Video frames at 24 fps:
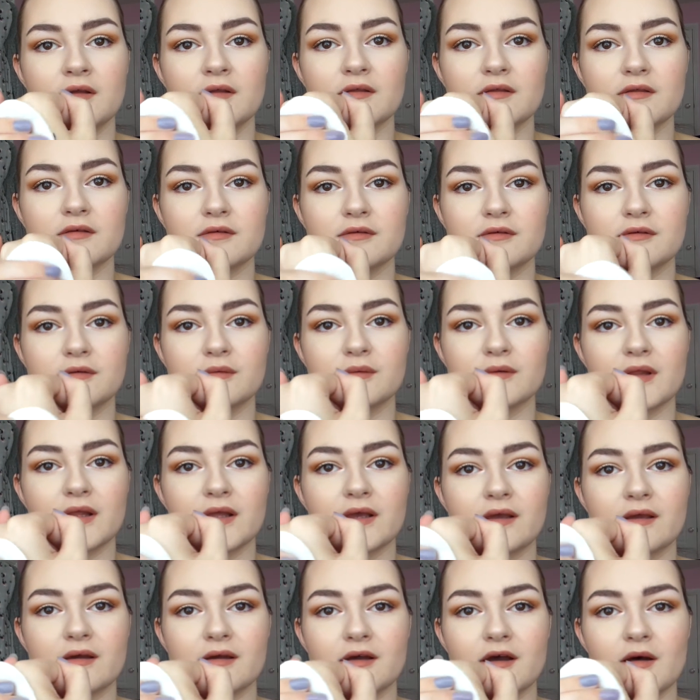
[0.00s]
So with
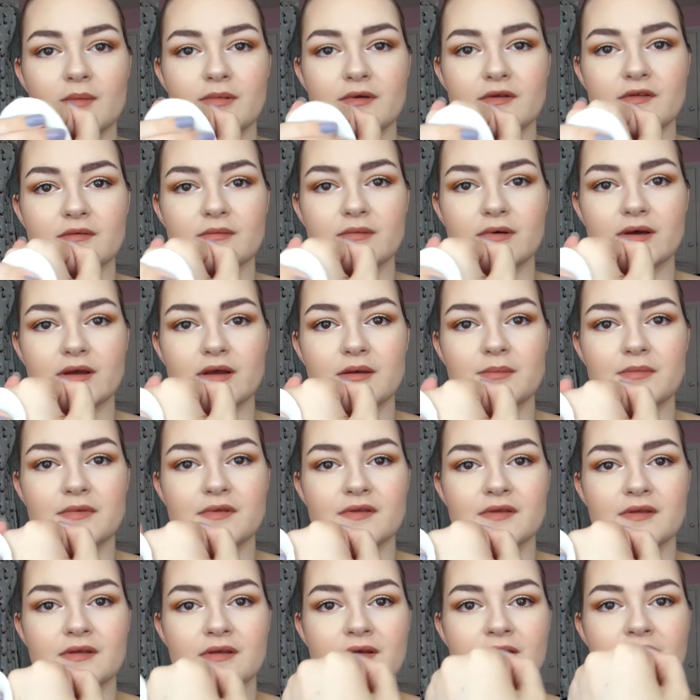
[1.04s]
like a couple swipes,